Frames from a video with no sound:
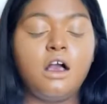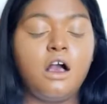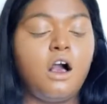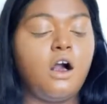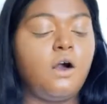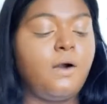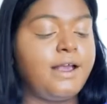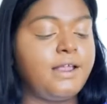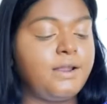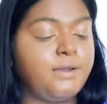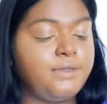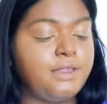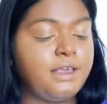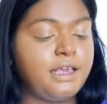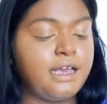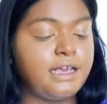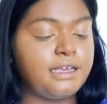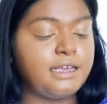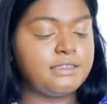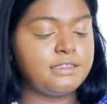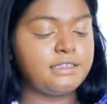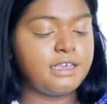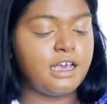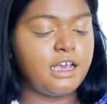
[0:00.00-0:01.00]
Oh, I don't think
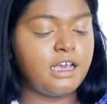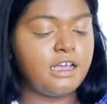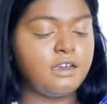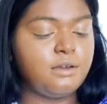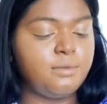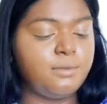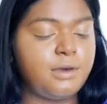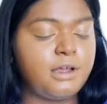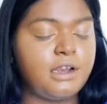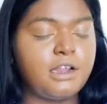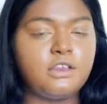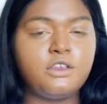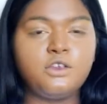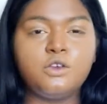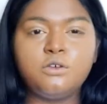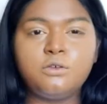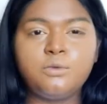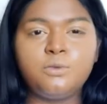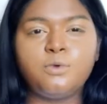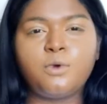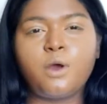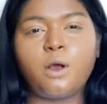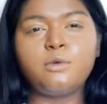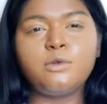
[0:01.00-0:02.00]
I said, but you
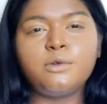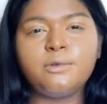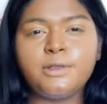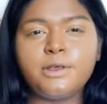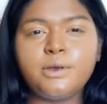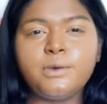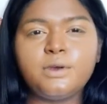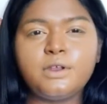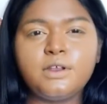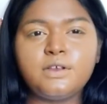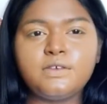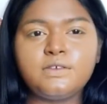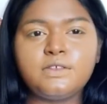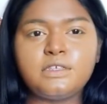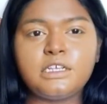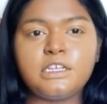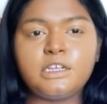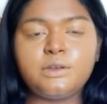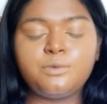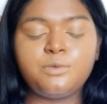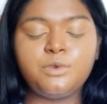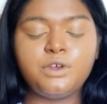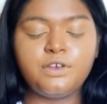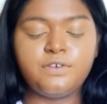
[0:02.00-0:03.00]
probably would have seen
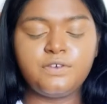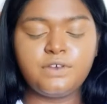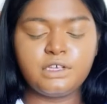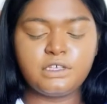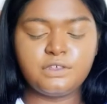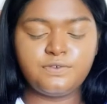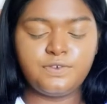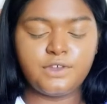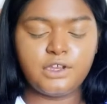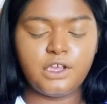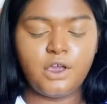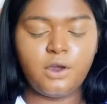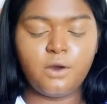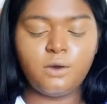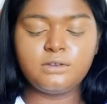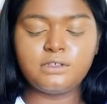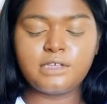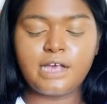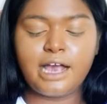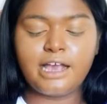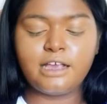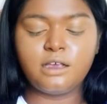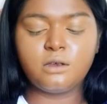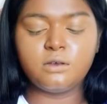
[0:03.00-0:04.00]
in previous videos,
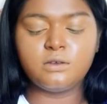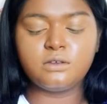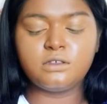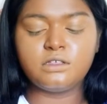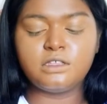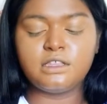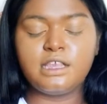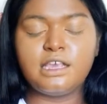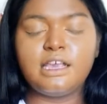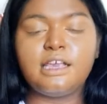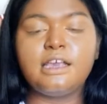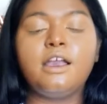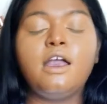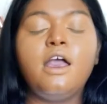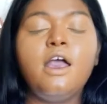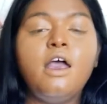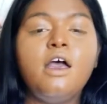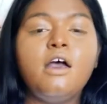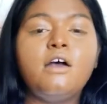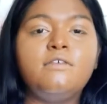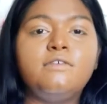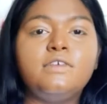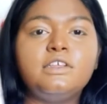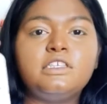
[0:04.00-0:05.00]
I use the
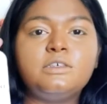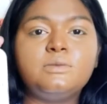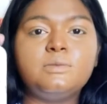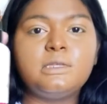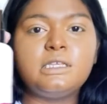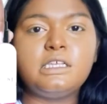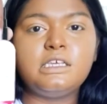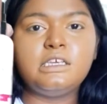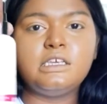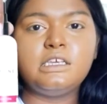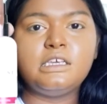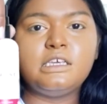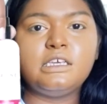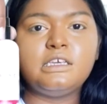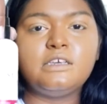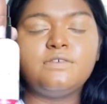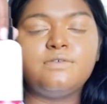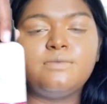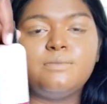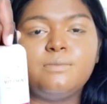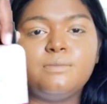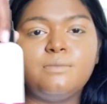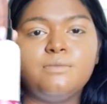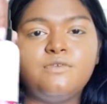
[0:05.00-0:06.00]
Vitamin E
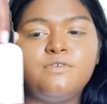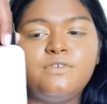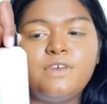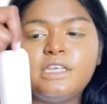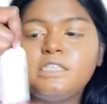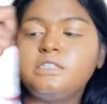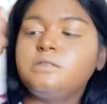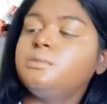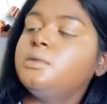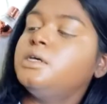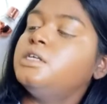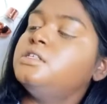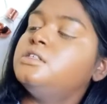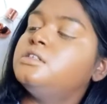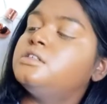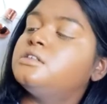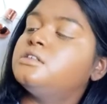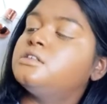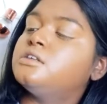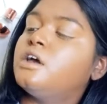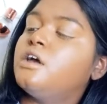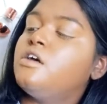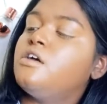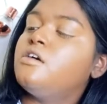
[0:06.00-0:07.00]
Face Mist.